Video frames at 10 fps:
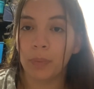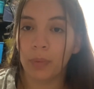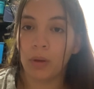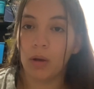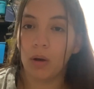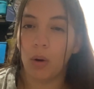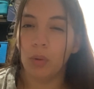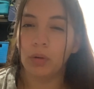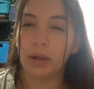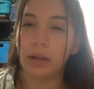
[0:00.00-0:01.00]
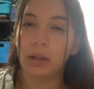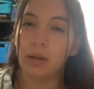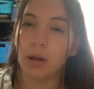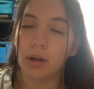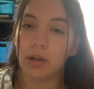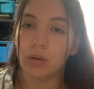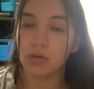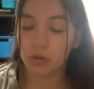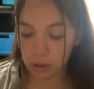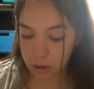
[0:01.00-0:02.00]
old lady that usually
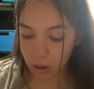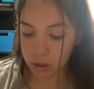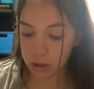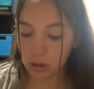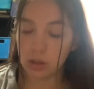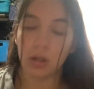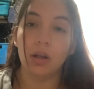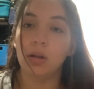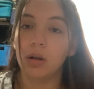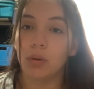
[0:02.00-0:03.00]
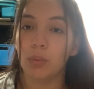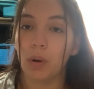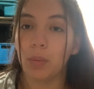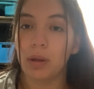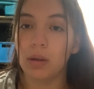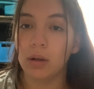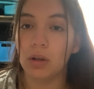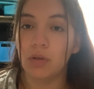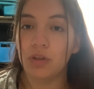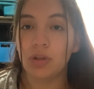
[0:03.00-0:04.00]
like is in where we live. She's
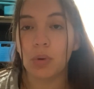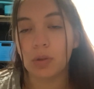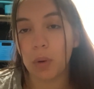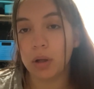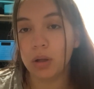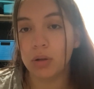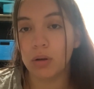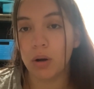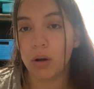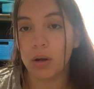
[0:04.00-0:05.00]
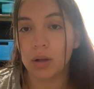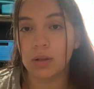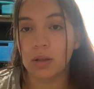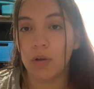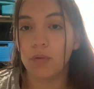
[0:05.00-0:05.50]
always walking her dog and stuff, going to